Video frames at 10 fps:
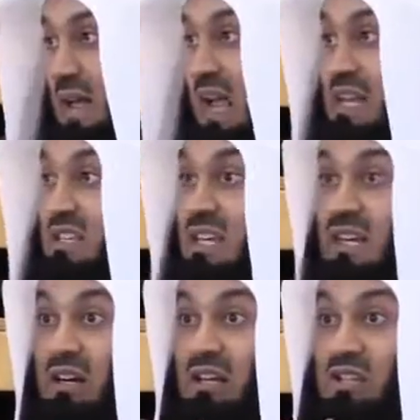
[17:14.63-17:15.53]
As
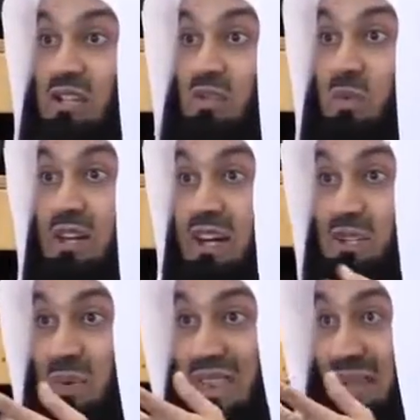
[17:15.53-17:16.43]
he rushes, we
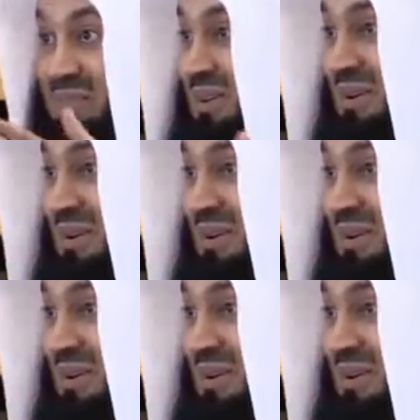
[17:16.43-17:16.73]
rush with him.